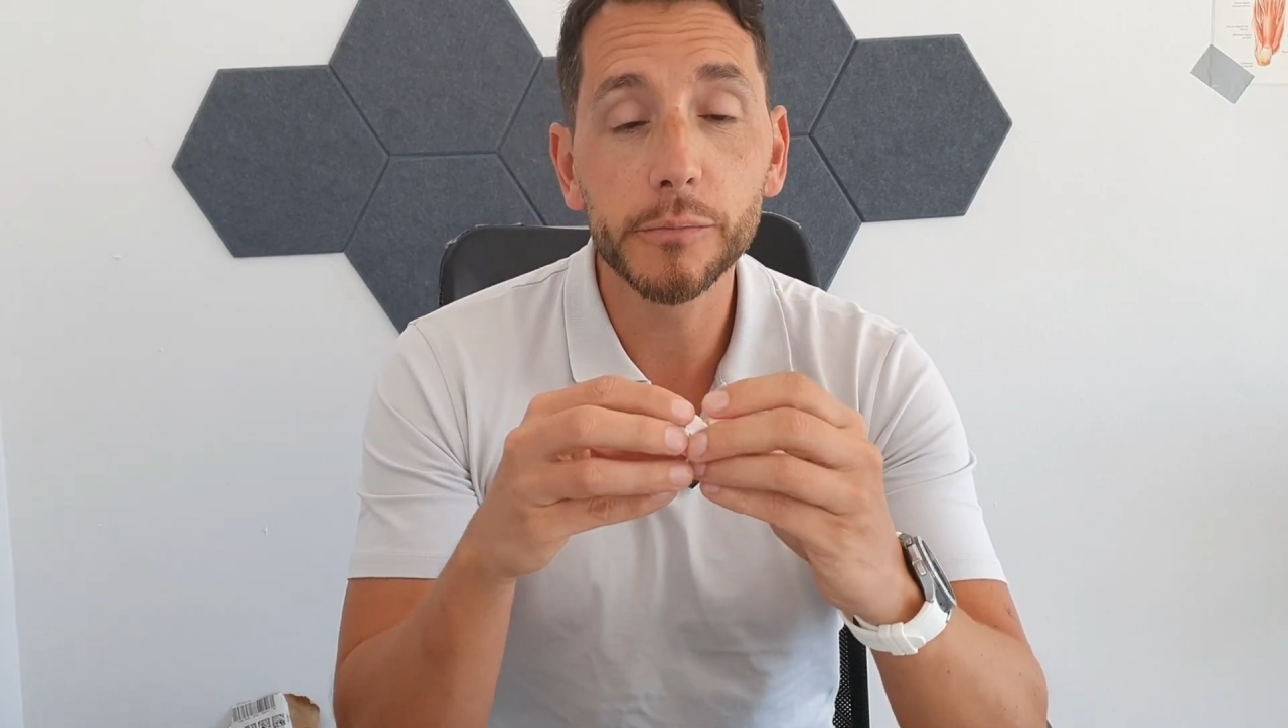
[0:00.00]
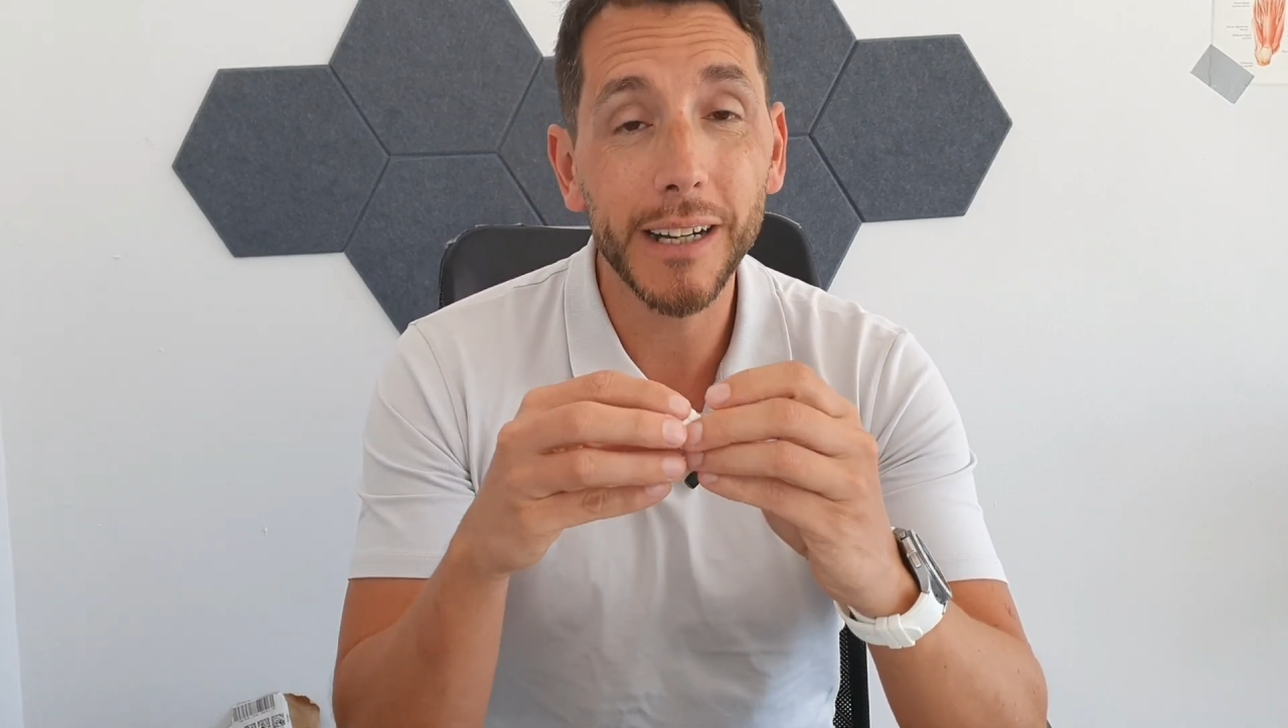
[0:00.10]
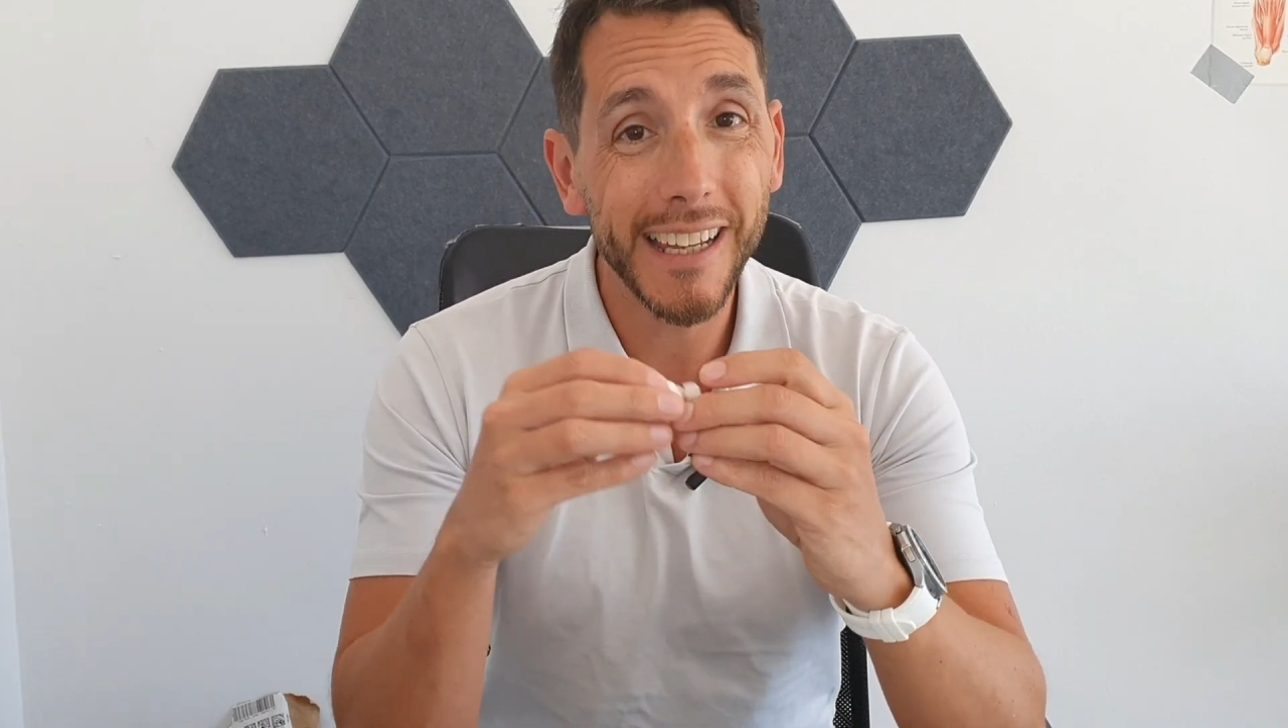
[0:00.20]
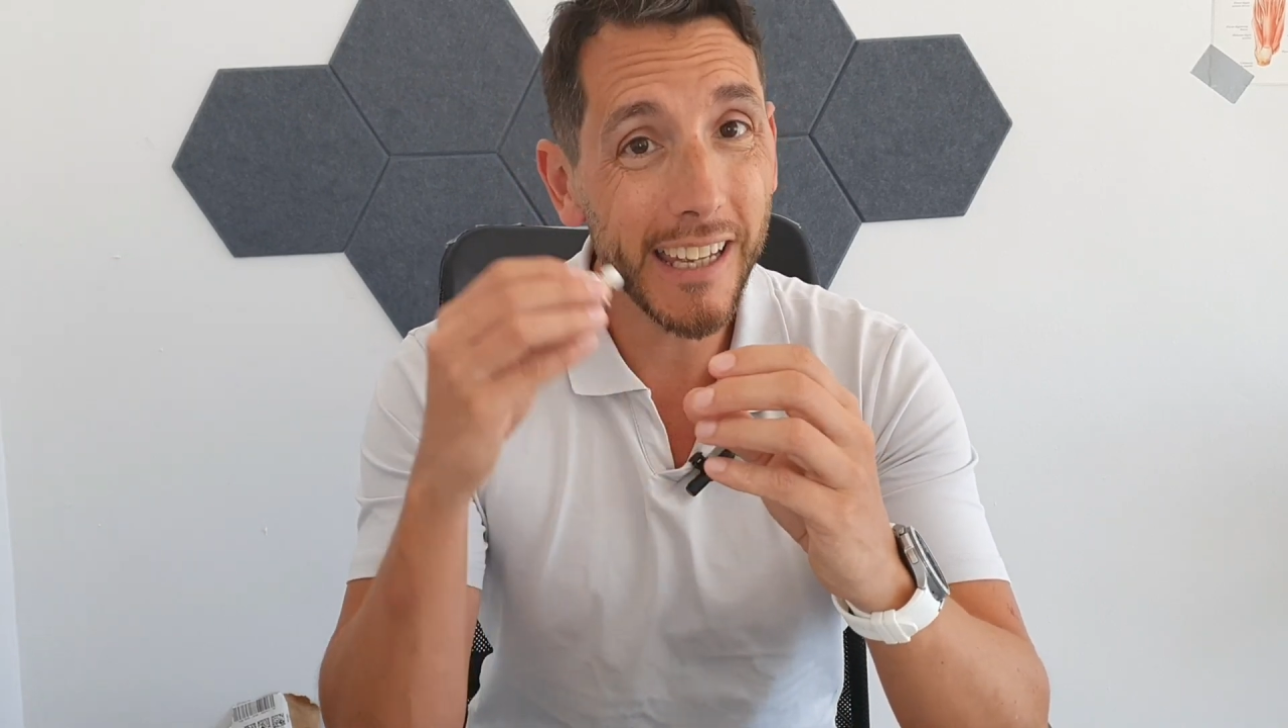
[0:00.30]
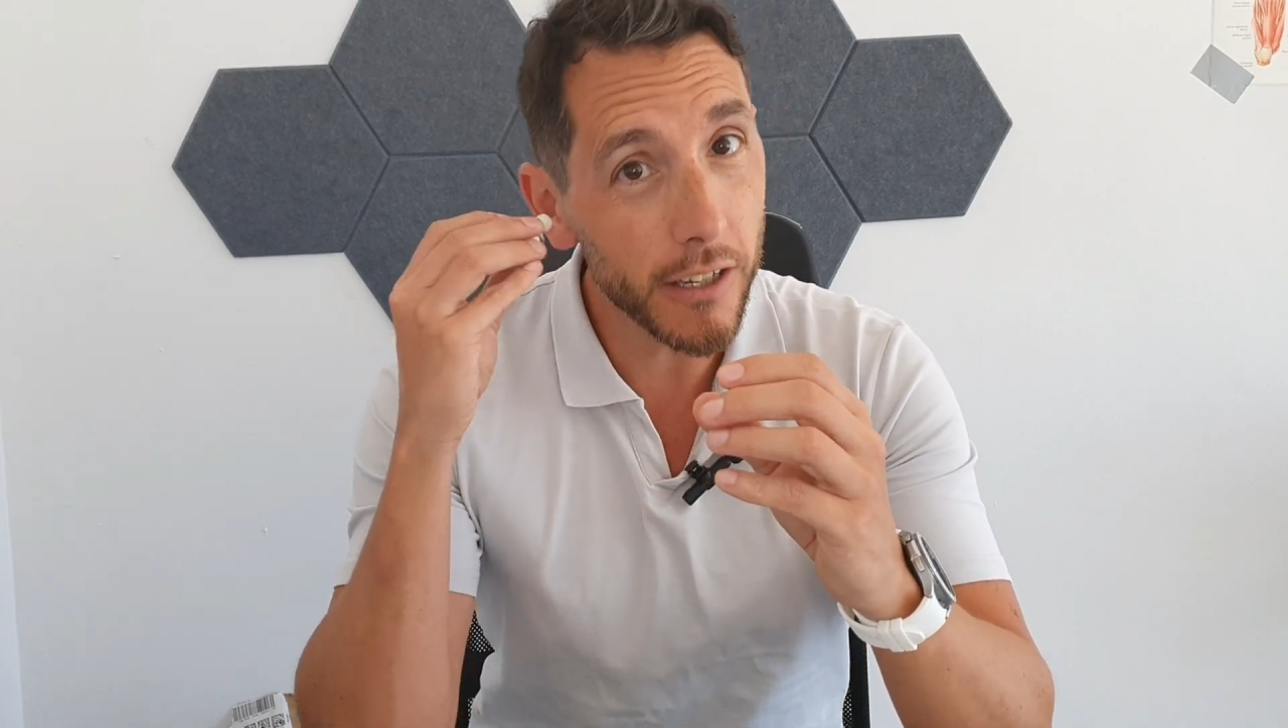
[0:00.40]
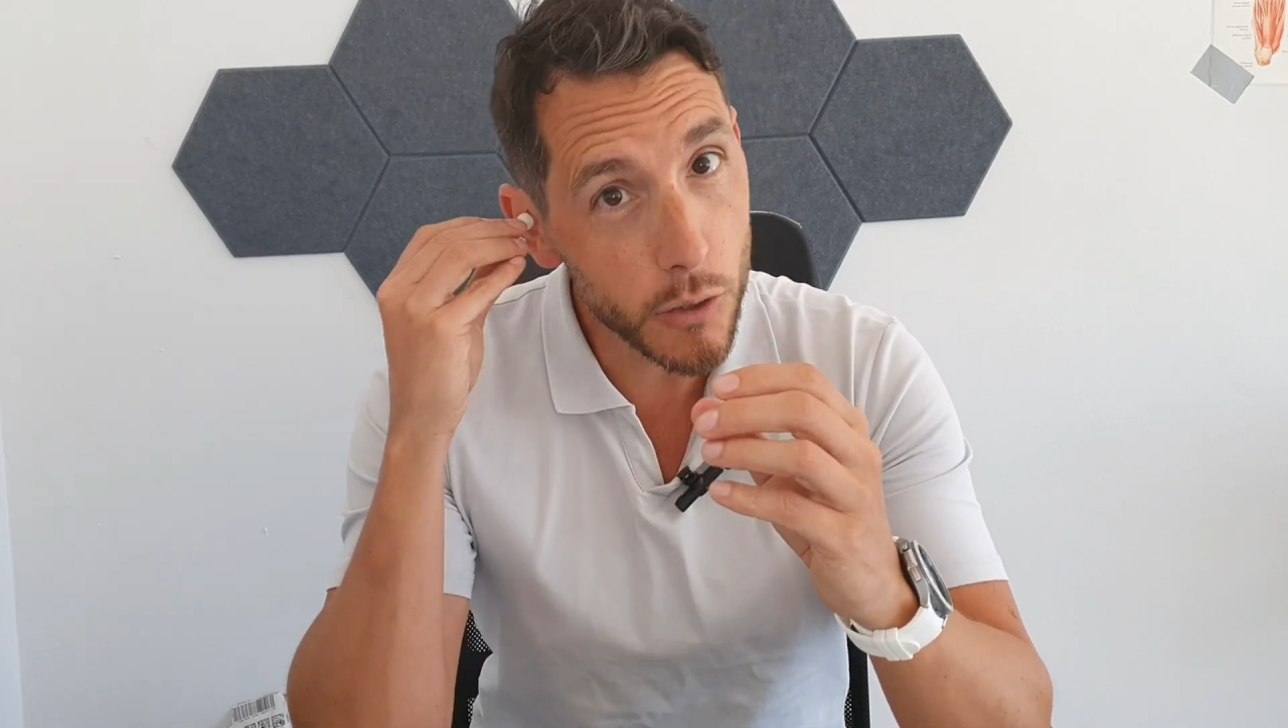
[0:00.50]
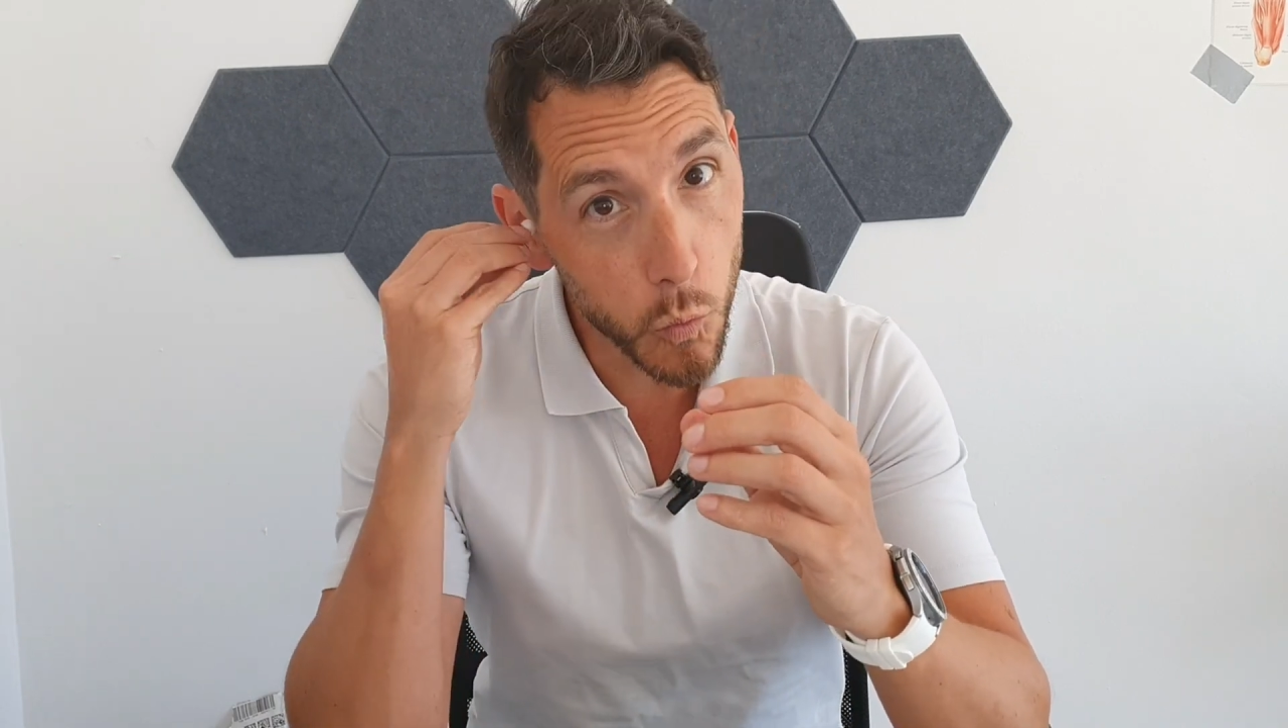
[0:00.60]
my ears